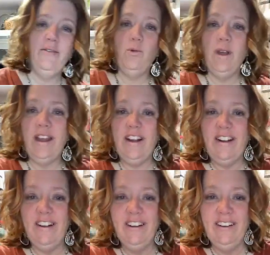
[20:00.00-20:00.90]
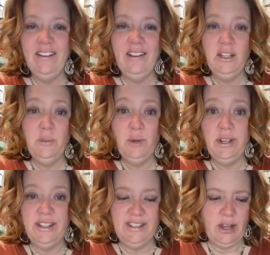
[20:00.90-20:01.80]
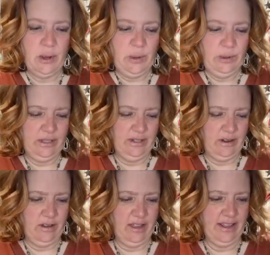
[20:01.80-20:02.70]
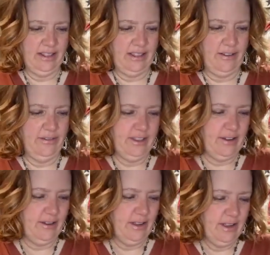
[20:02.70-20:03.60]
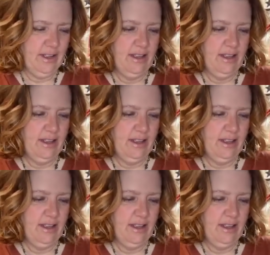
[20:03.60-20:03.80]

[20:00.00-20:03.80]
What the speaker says: of where to put his nose and all that stuff. So